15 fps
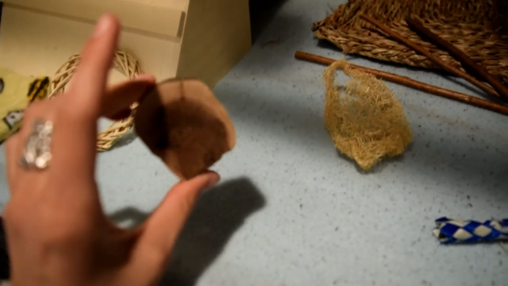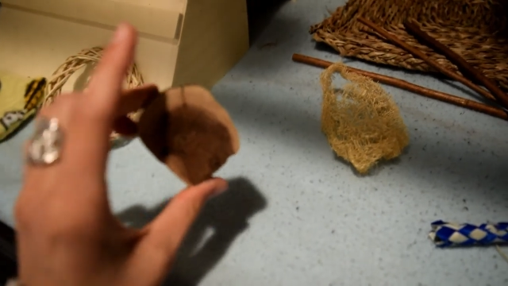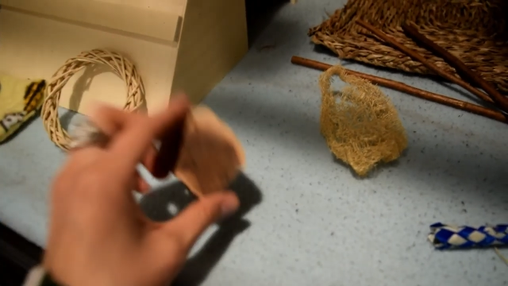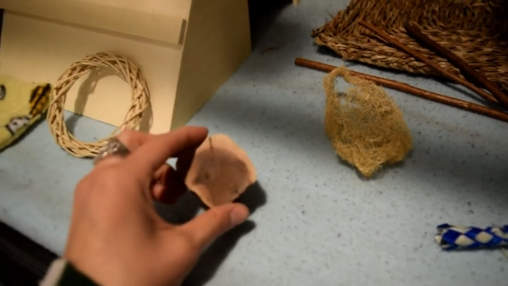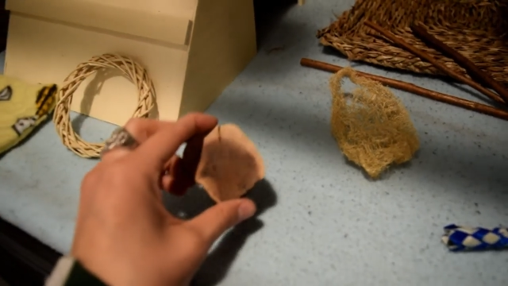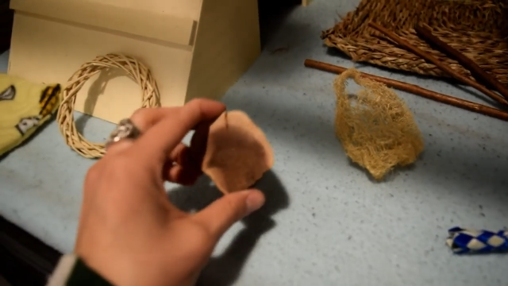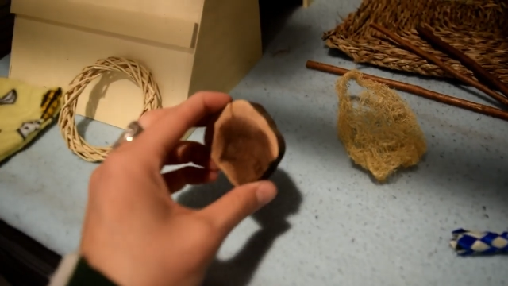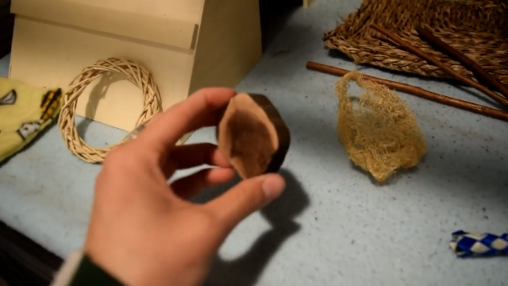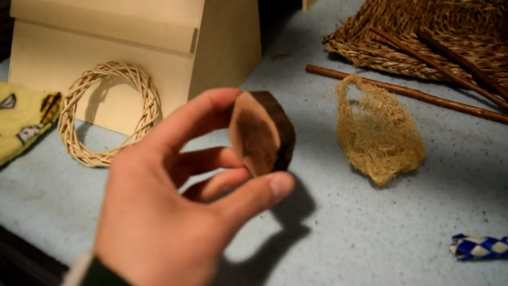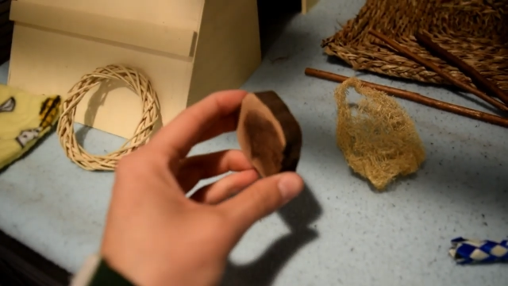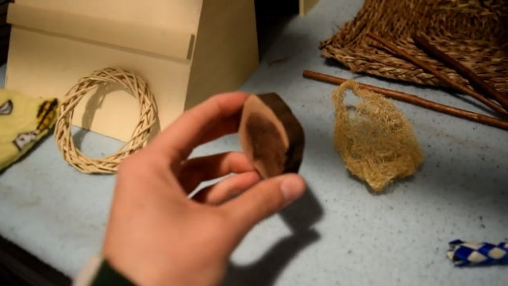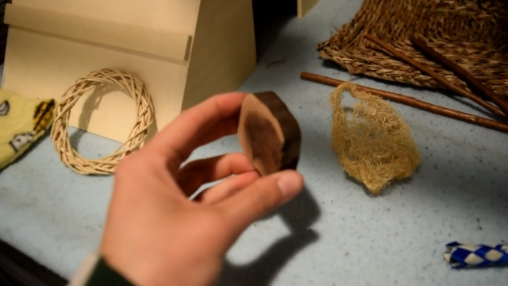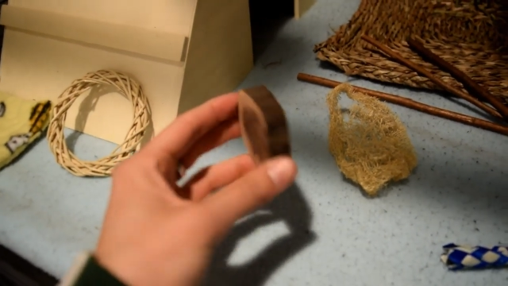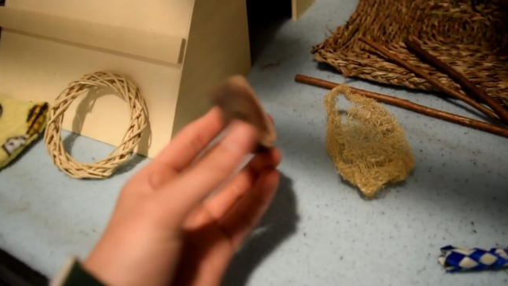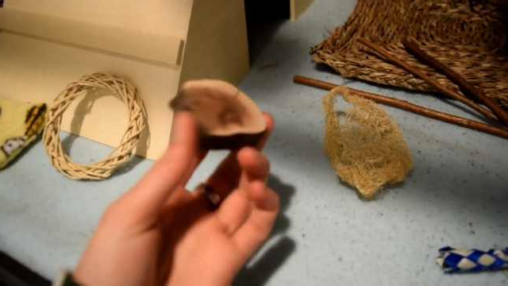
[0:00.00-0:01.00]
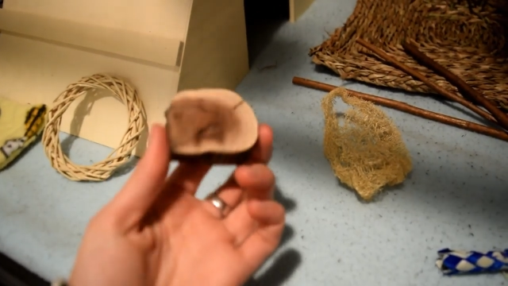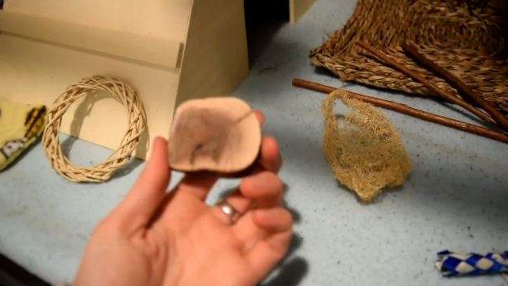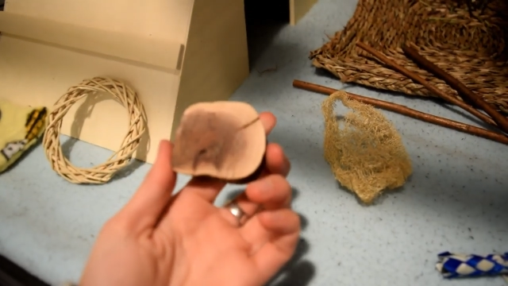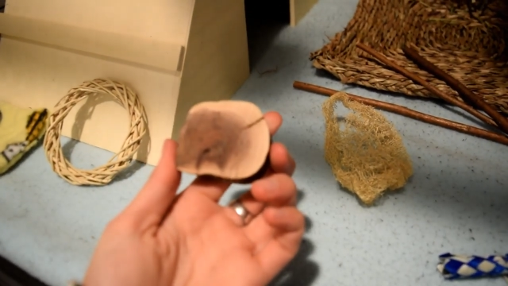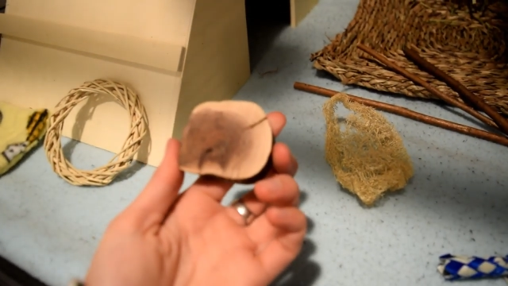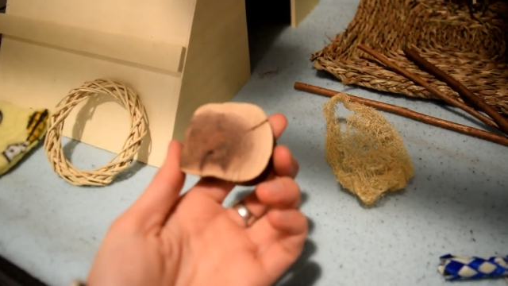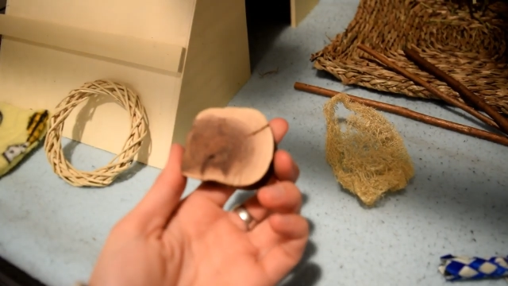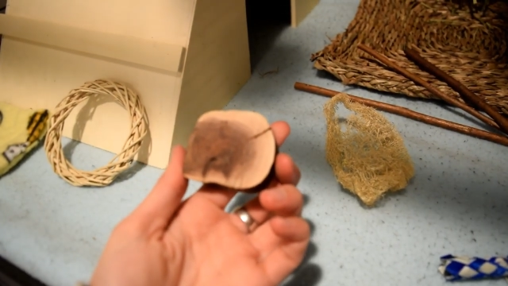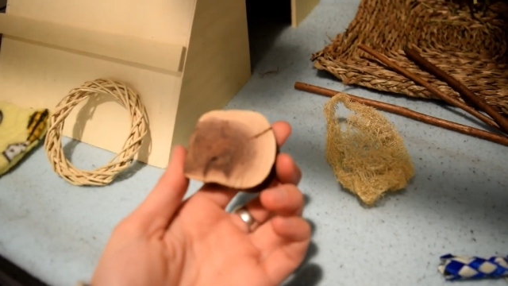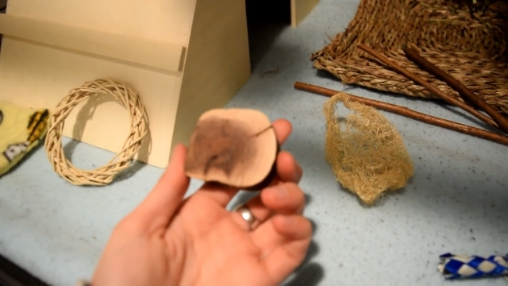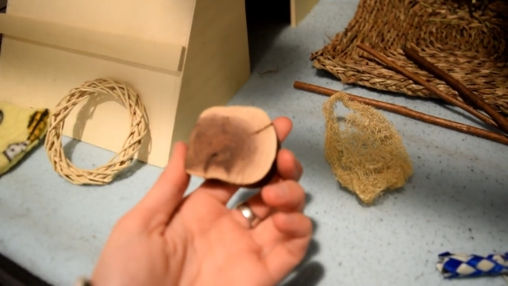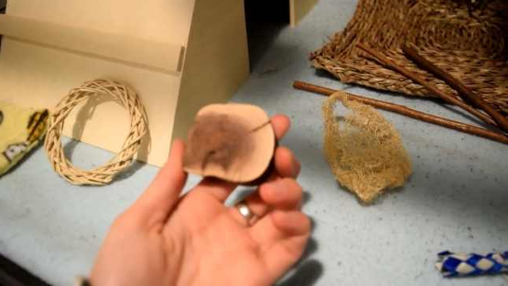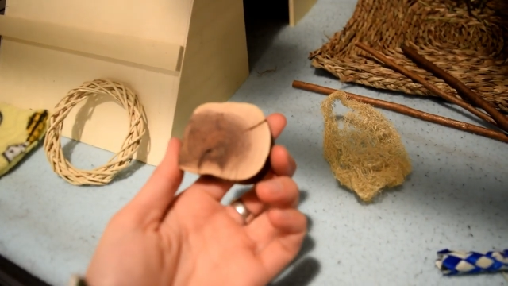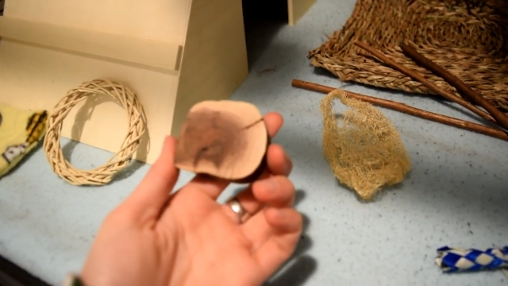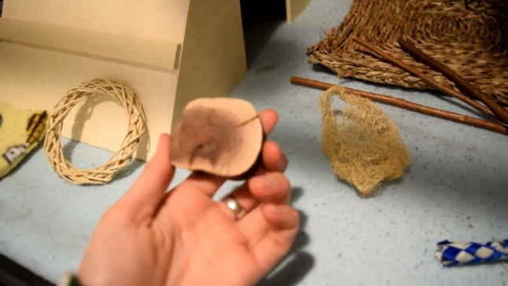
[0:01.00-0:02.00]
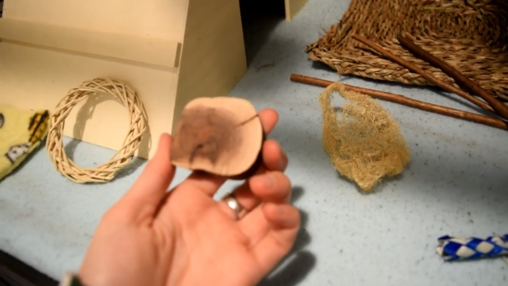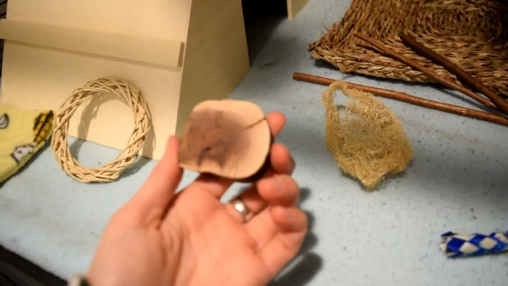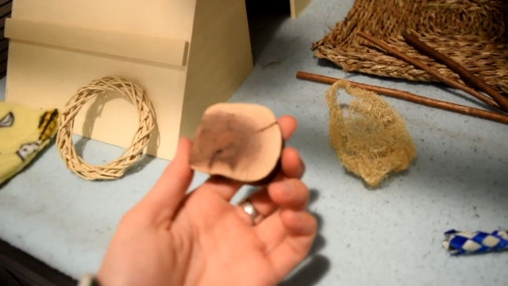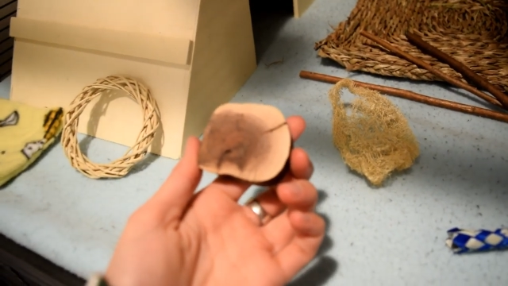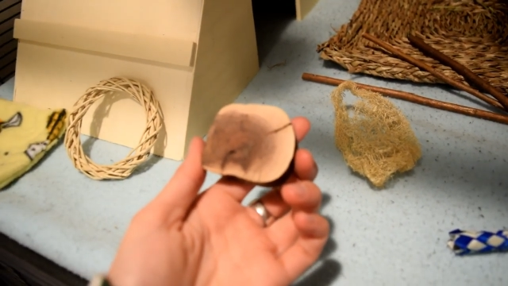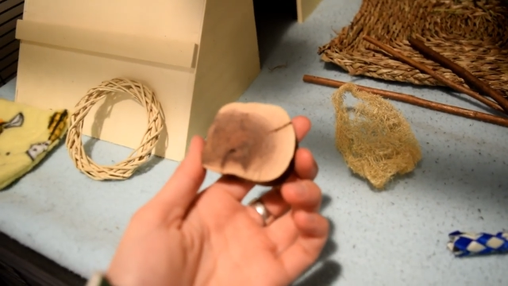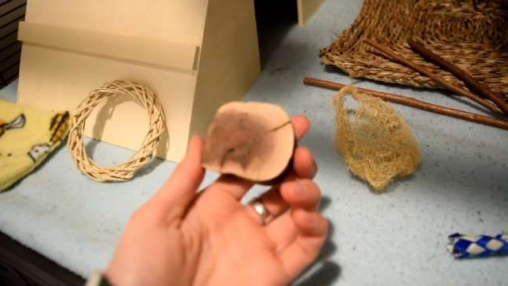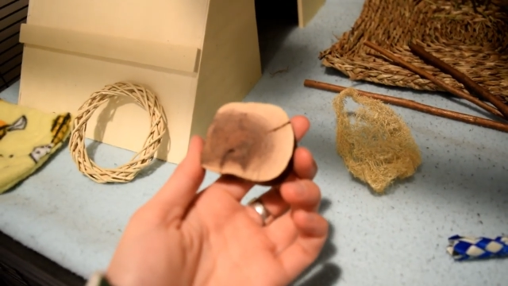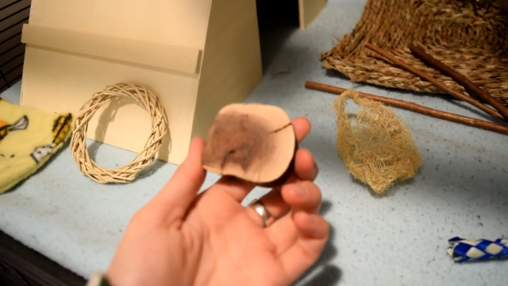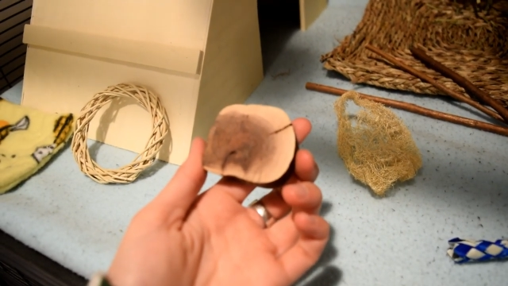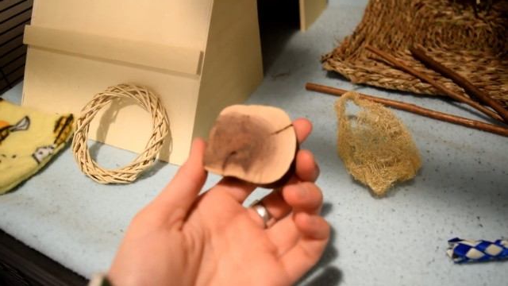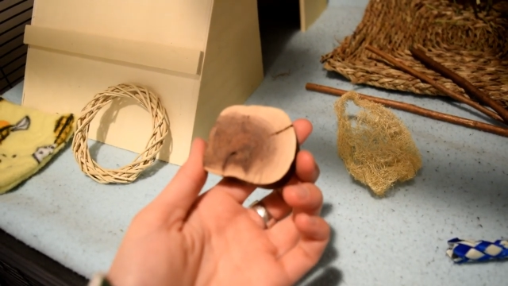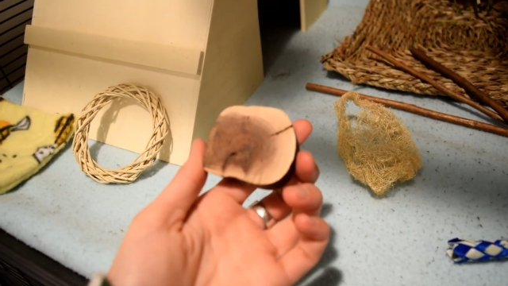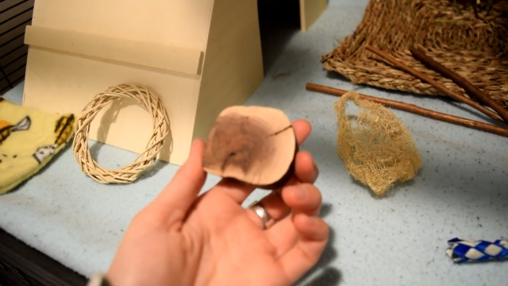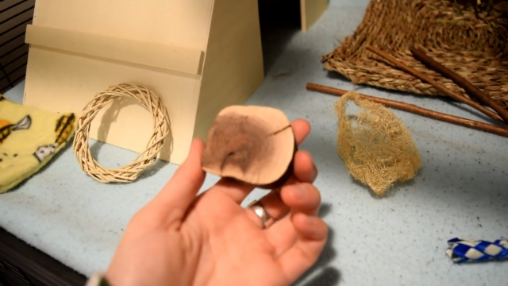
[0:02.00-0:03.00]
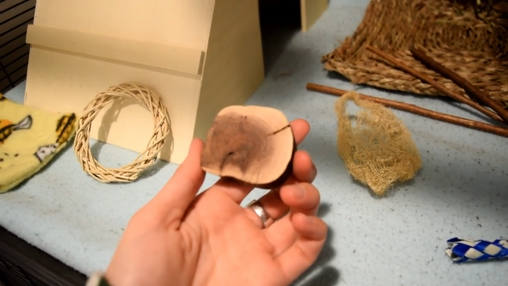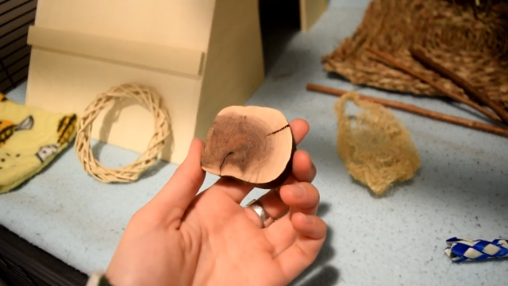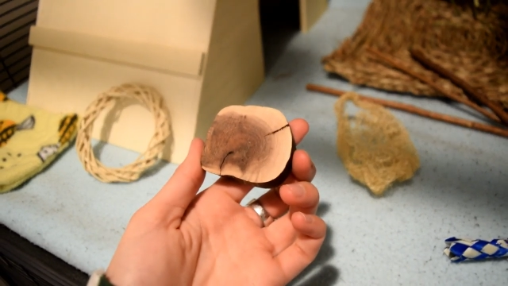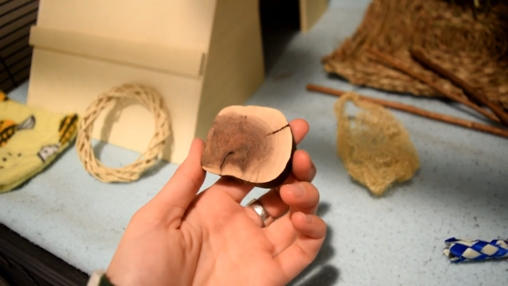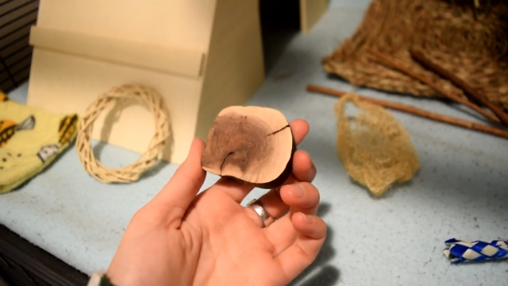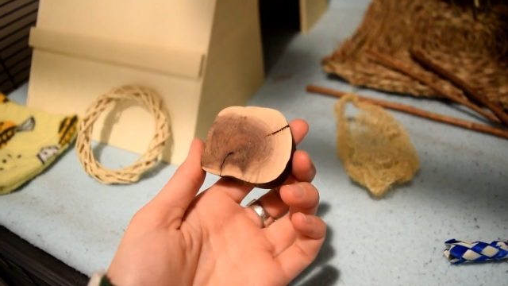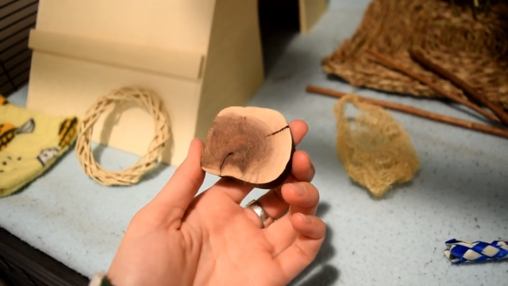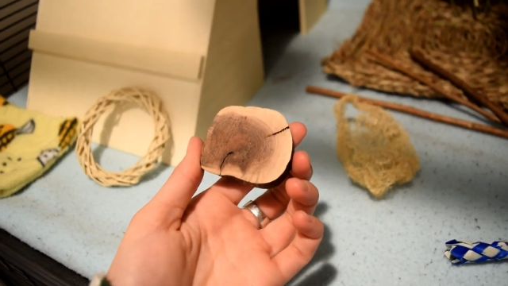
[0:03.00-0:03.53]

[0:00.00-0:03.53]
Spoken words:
Nobody's mouth can be seen.